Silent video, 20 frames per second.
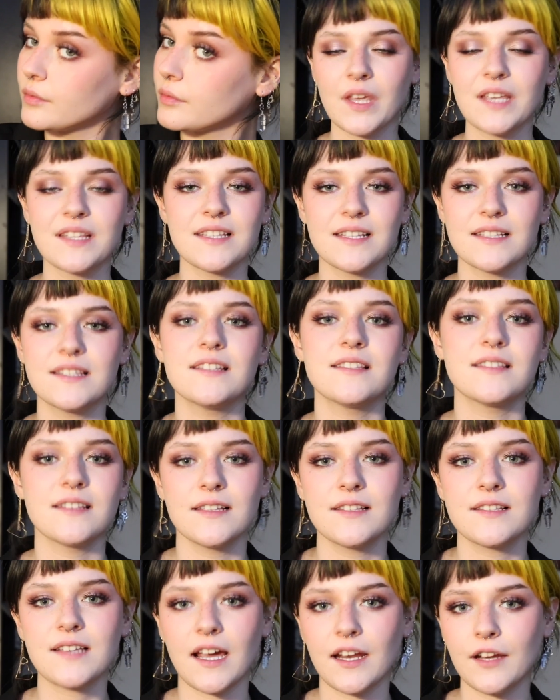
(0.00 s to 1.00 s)
Since this
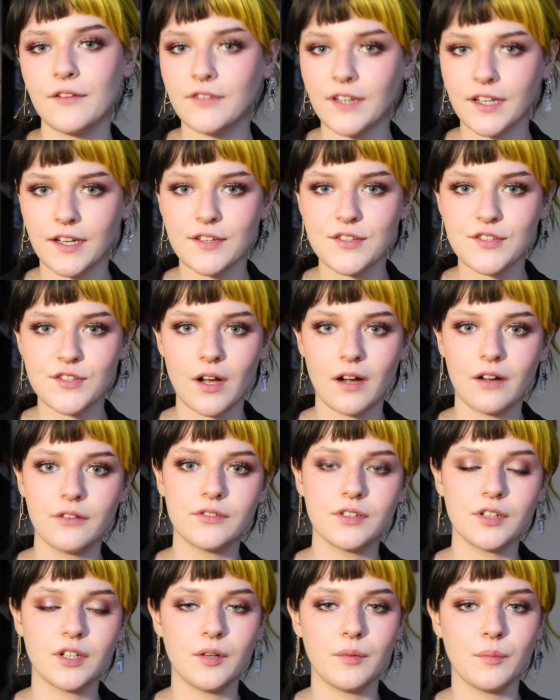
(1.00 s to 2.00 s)
is kind of like a
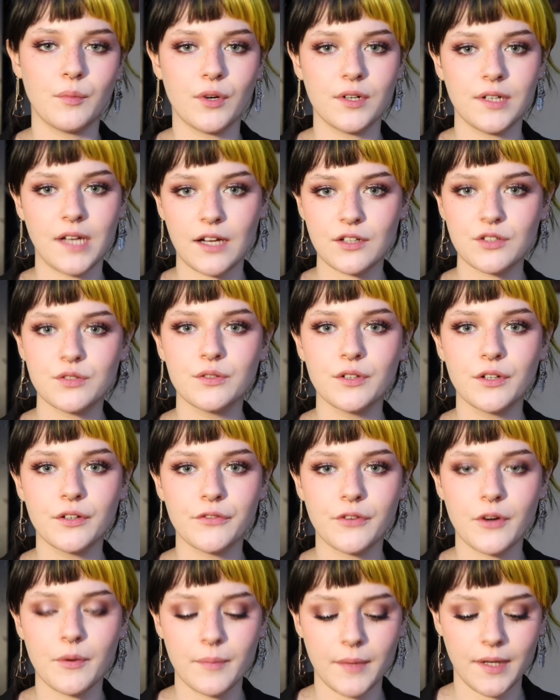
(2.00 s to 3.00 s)
softer, more natural look
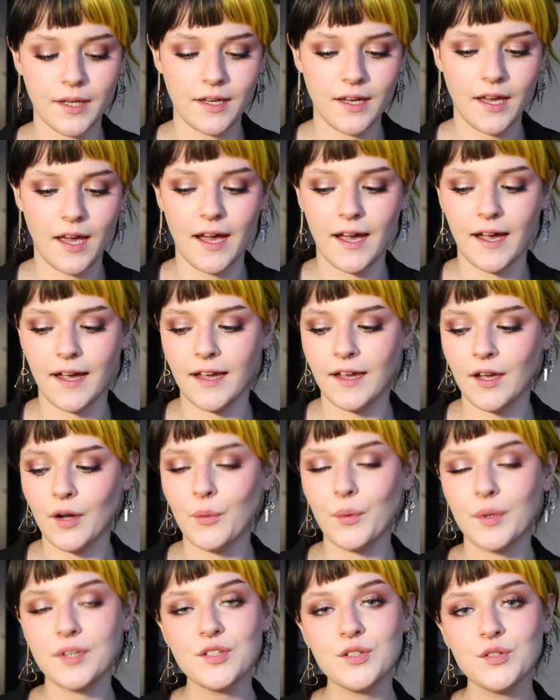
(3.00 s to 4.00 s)
for me, I
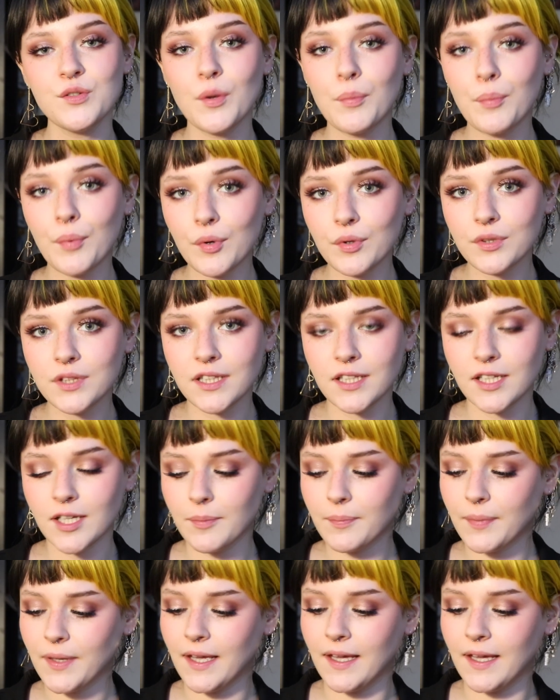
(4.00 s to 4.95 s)
want to do a bold lip,